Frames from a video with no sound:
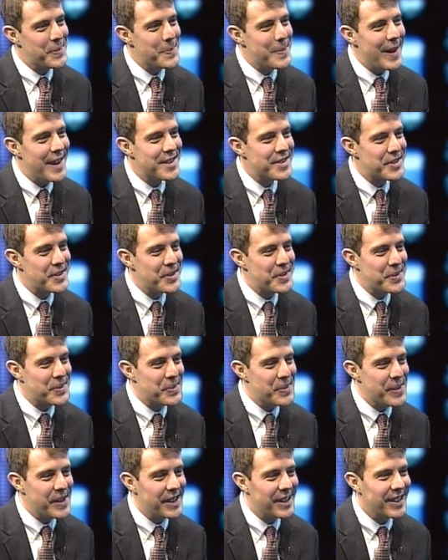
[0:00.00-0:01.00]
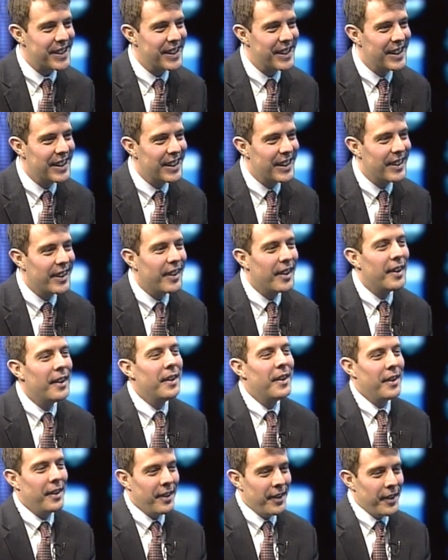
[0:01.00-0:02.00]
by. Yeah, so I told you at the beginning that